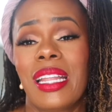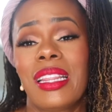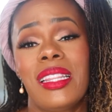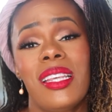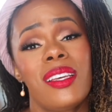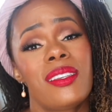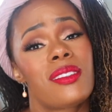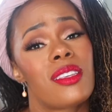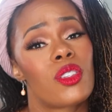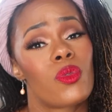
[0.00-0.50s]

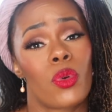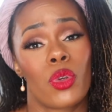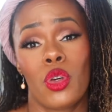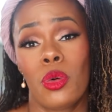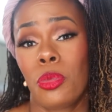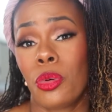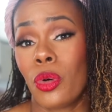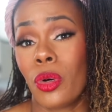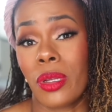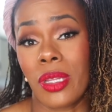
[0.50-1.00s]
this is when you
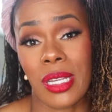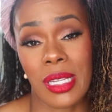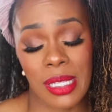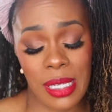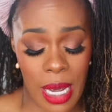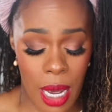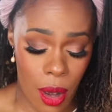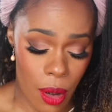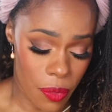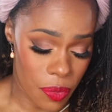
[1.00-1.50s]
pull
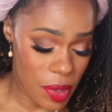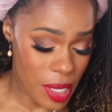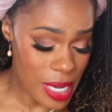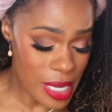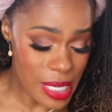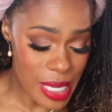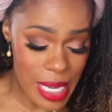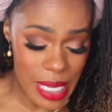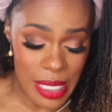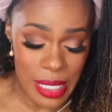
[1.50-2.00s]
this out.
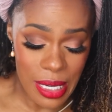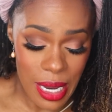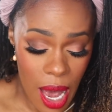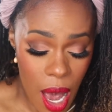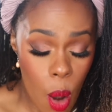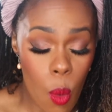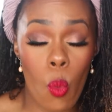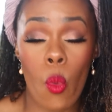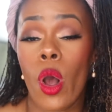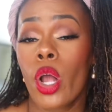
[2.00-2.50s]
This is
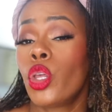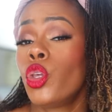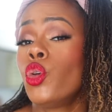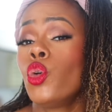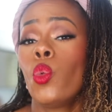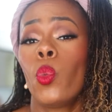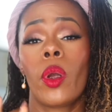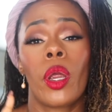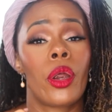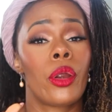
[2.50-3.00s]
not one you
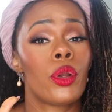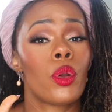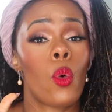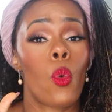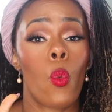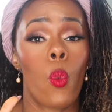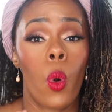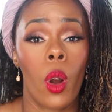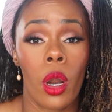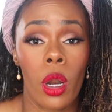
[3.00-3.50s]
wearing to
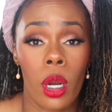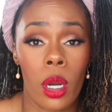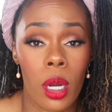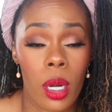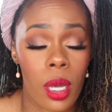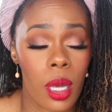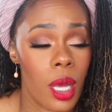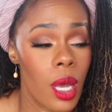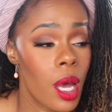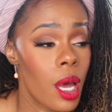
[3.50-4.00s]

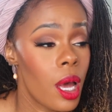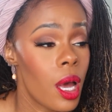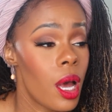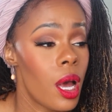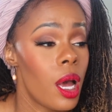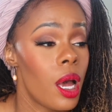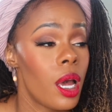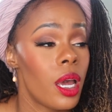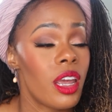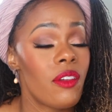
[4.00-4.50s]
work,
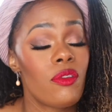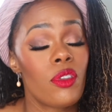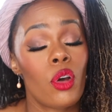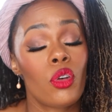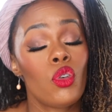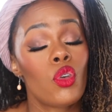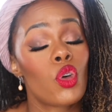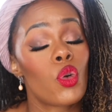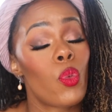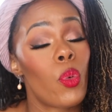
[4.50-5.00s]
even though
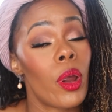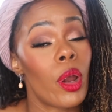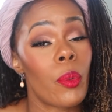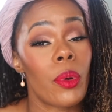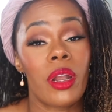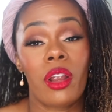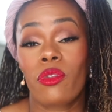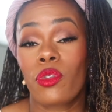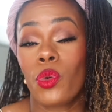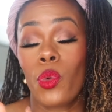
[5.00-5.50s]
you can wear
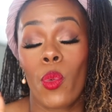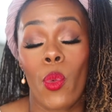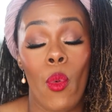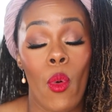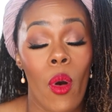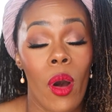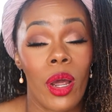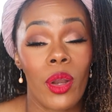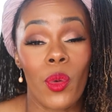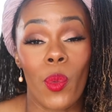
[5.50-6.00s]
whatever you
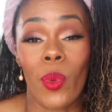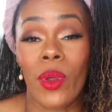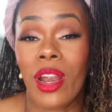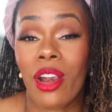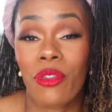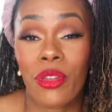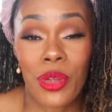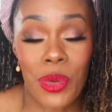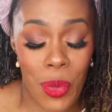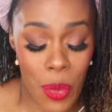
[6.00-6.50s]
want,
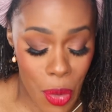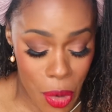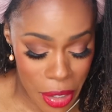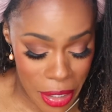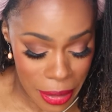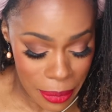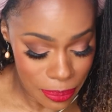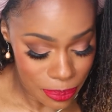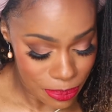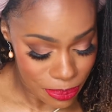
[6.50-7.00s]
whenever you
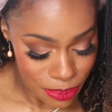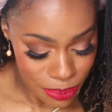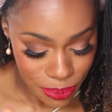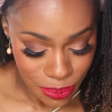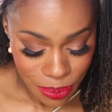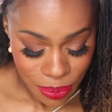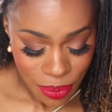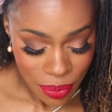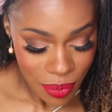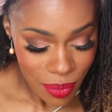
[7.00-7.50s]
want.
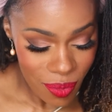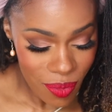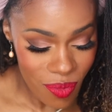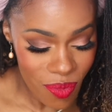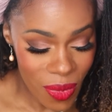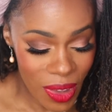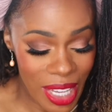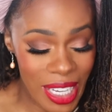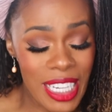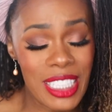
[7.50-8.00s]

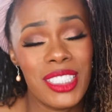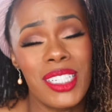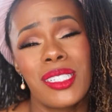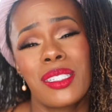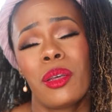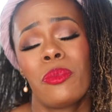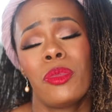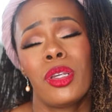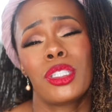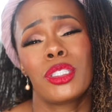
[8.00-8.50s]
It's just
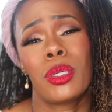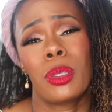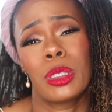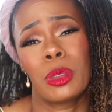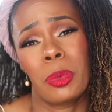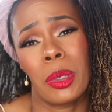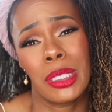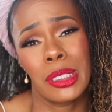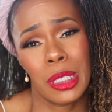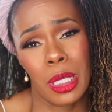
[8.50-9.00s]
something so
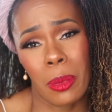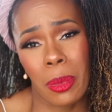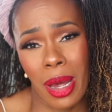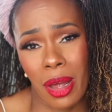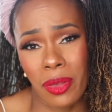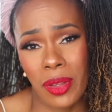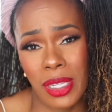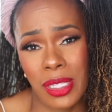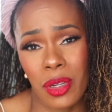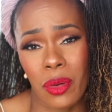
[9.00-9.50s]
special
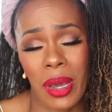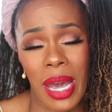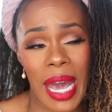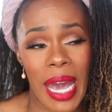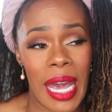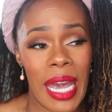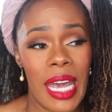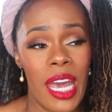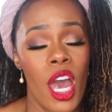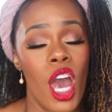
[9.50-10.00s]
about this,
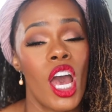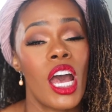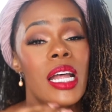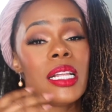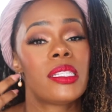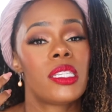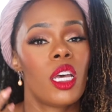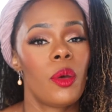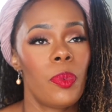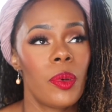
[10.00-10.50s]
okay?
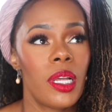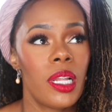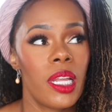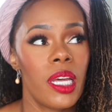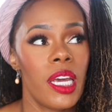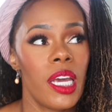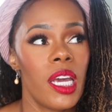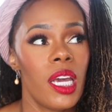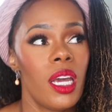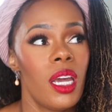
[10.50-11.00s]

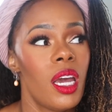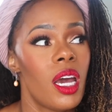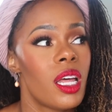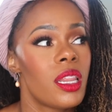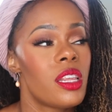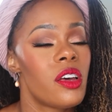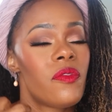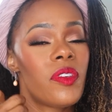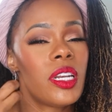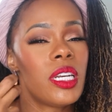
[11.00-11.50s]
Typically,
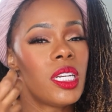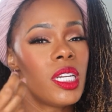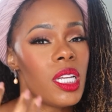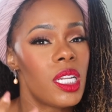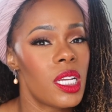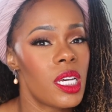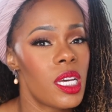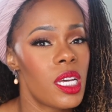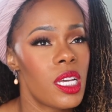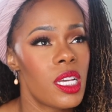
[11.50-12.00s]
the
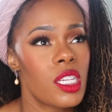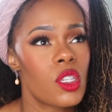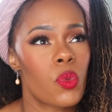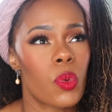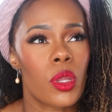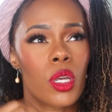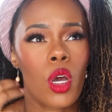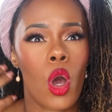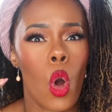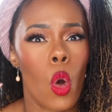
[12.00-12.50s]
vanillas
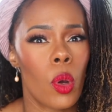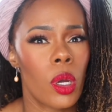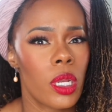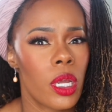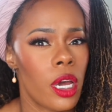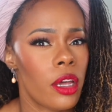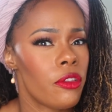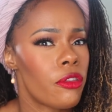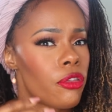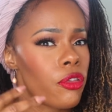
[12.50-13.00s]
with
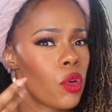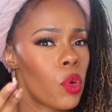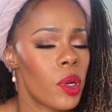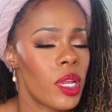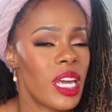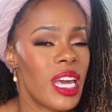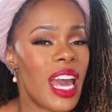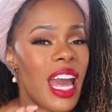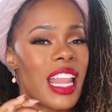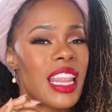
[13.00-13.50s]
coconut and
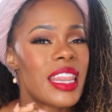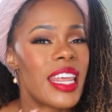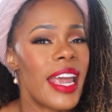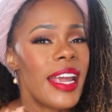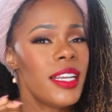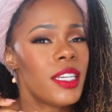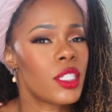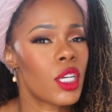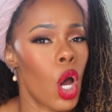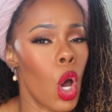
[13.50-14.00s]
fruity,
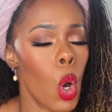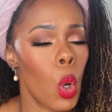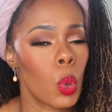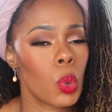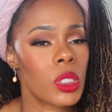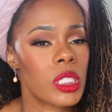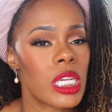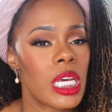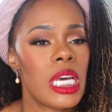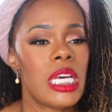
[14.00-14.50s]
they
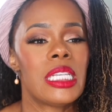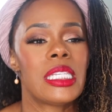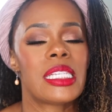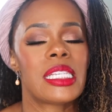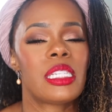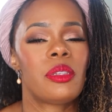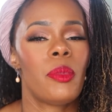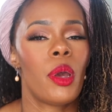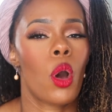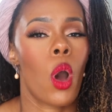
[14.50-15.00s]
don't
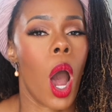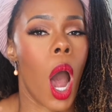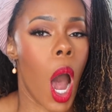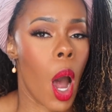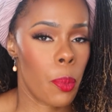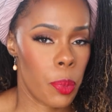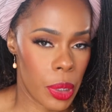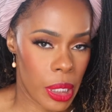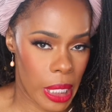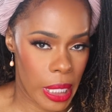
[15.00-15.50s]
smell
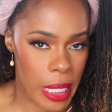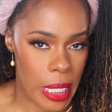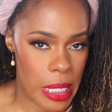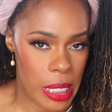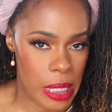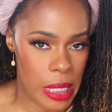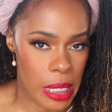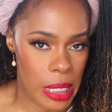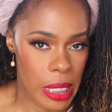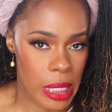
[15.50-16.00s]

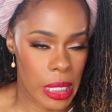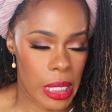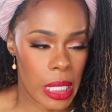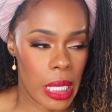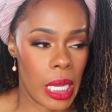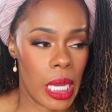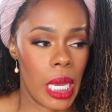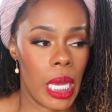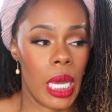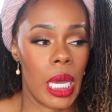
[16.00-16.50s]
opulent,
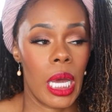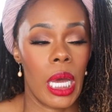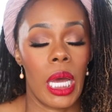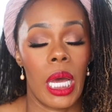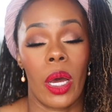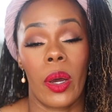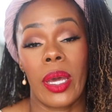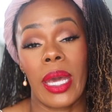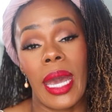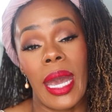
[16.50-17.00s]

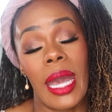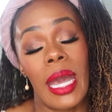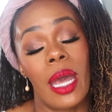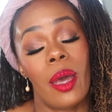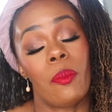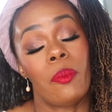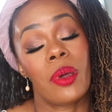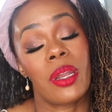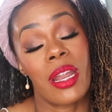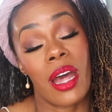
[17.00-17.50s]
okay?
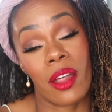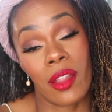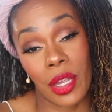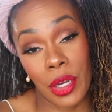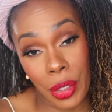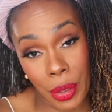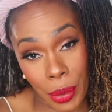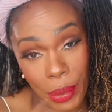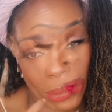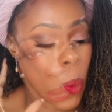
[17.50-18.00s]
But now they
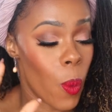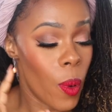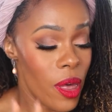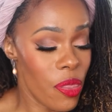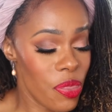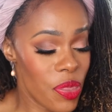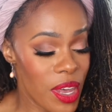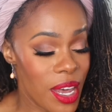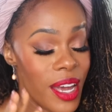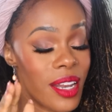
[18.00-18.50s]
do.
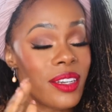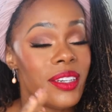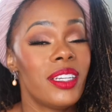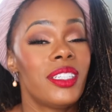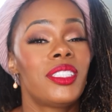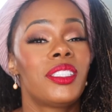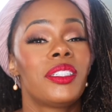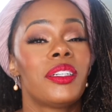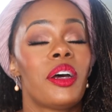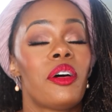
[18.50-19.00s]
With the
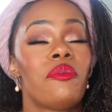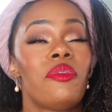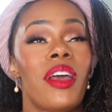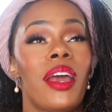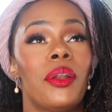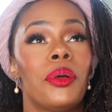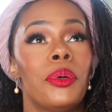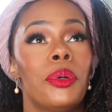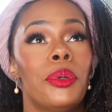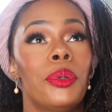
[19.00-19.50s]
addition of
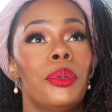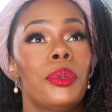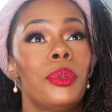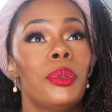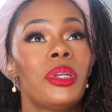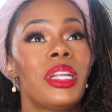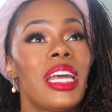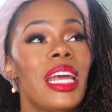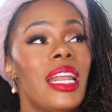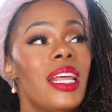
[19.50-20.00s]
that
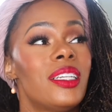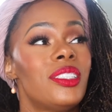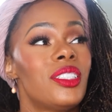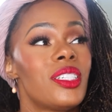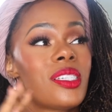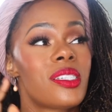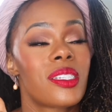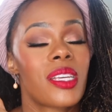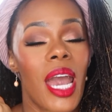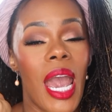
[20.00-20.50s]
oud, it is
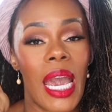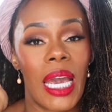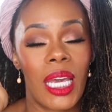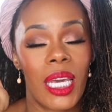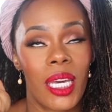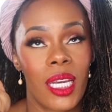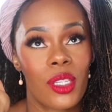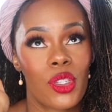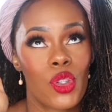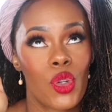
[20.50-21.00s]
just
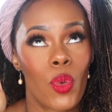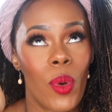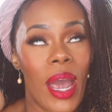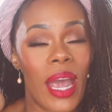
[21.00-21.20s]
taking it to